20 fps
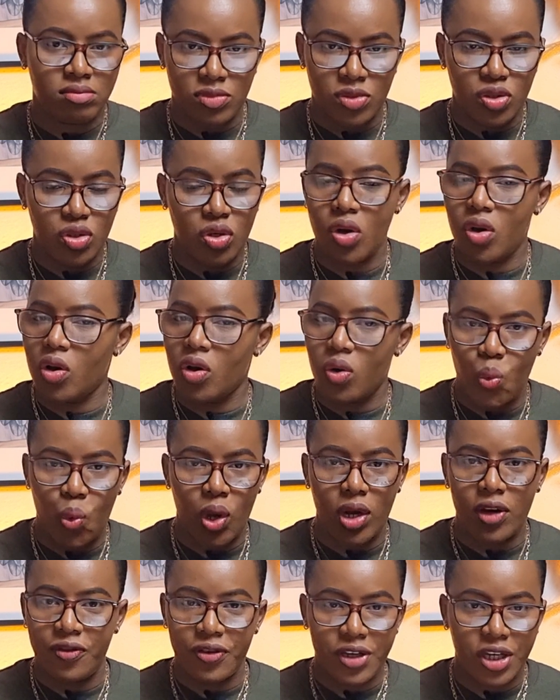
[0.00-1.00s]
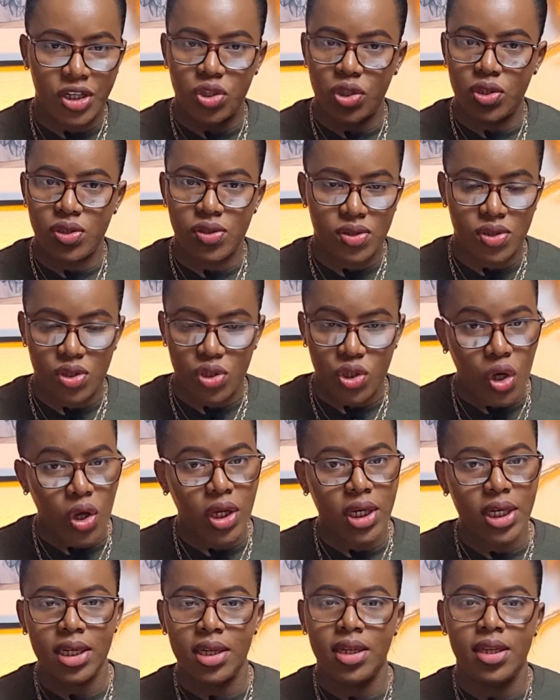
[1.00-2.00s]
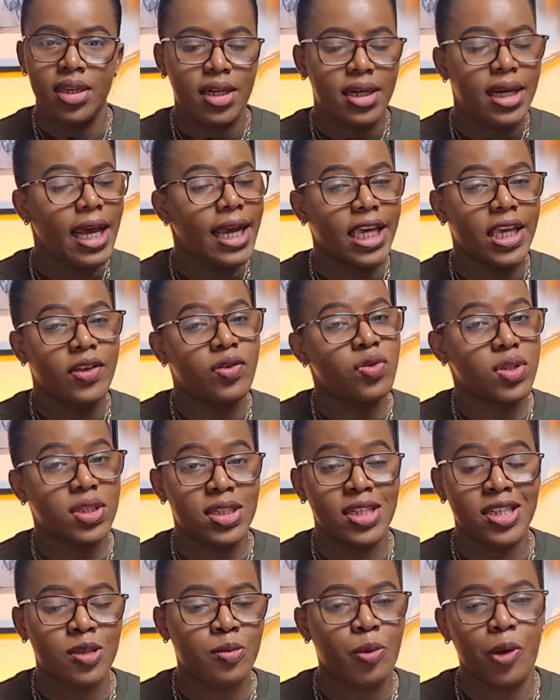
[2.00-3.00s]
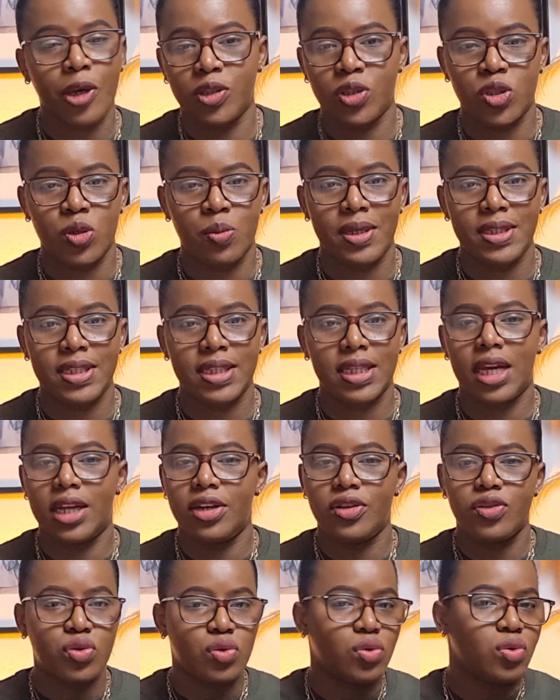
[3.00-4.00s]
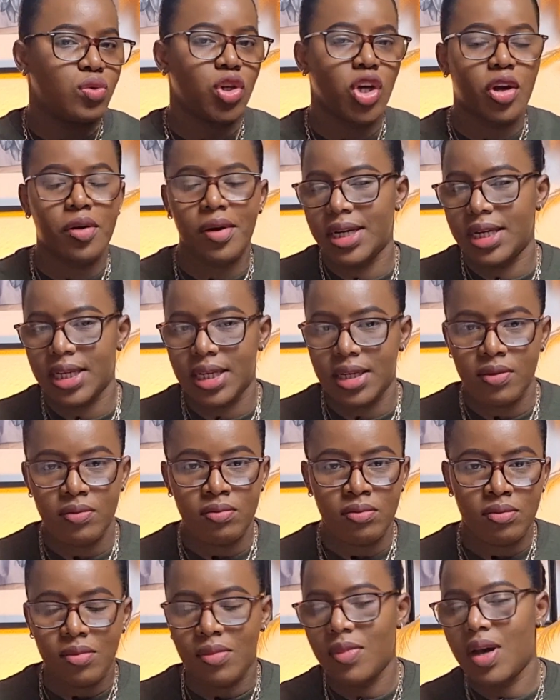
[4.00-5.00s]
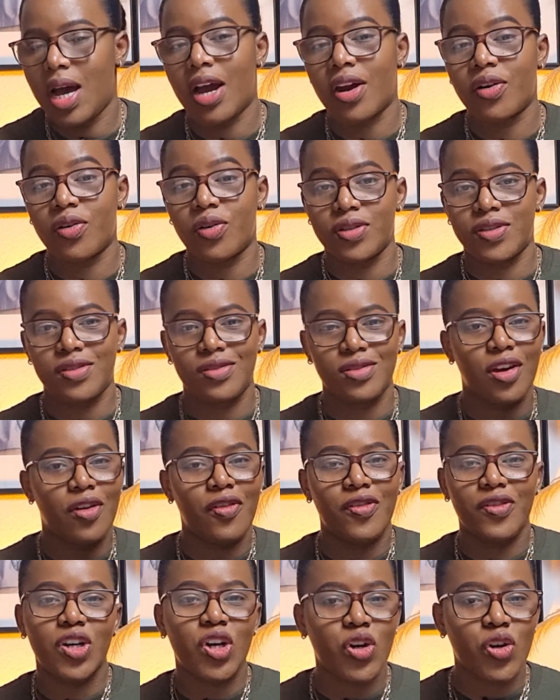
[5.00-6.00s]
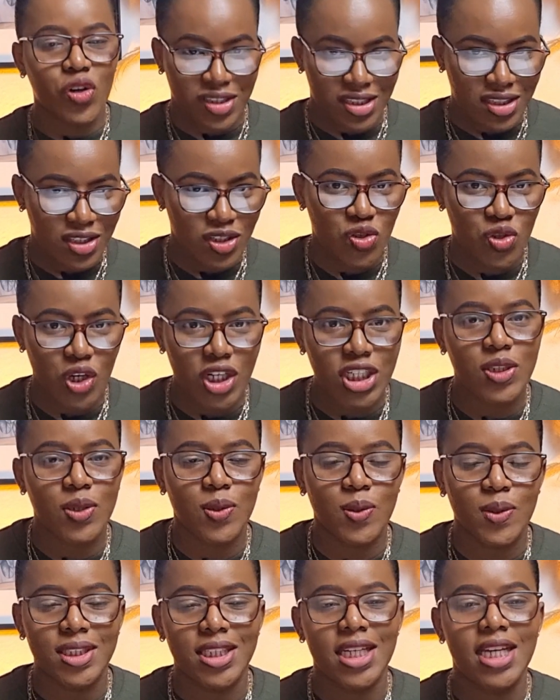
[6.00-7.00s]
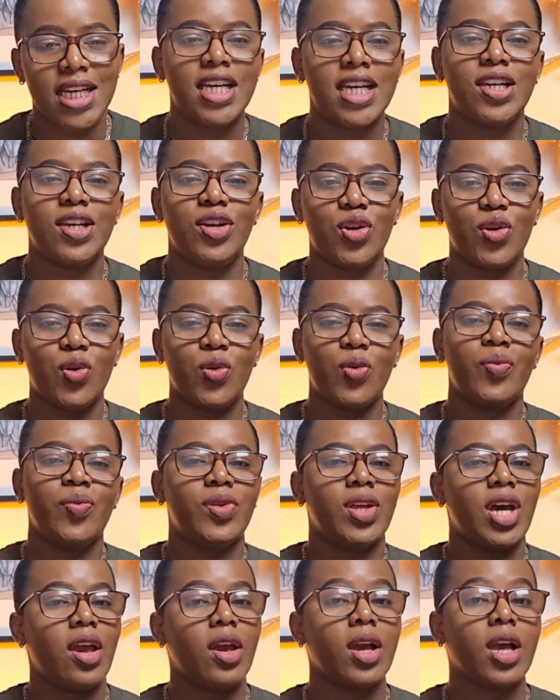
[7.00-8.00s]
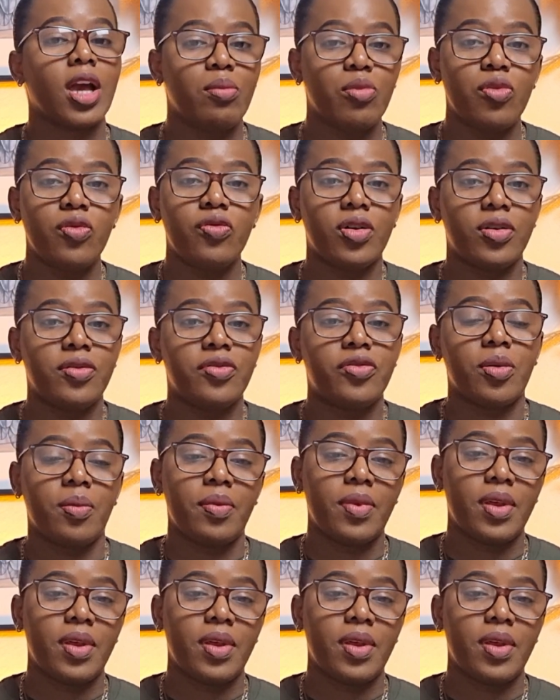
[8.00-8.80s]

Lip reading: your qualifications done, that gives you 6 points automatically. So you're already crossed the threshold, and you can move on from